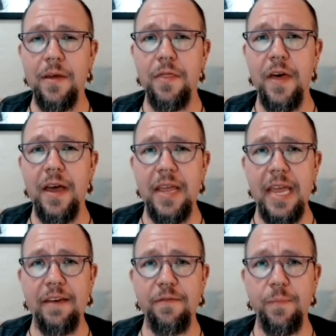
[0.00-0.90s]
That
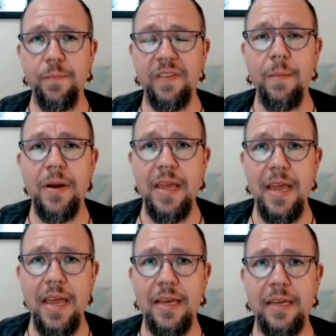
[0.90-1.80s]
if somebody
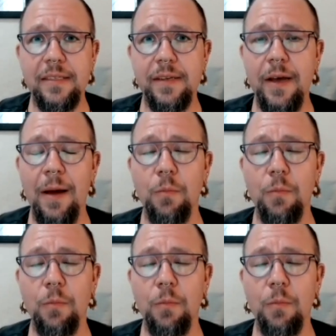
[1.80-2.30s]
is uh,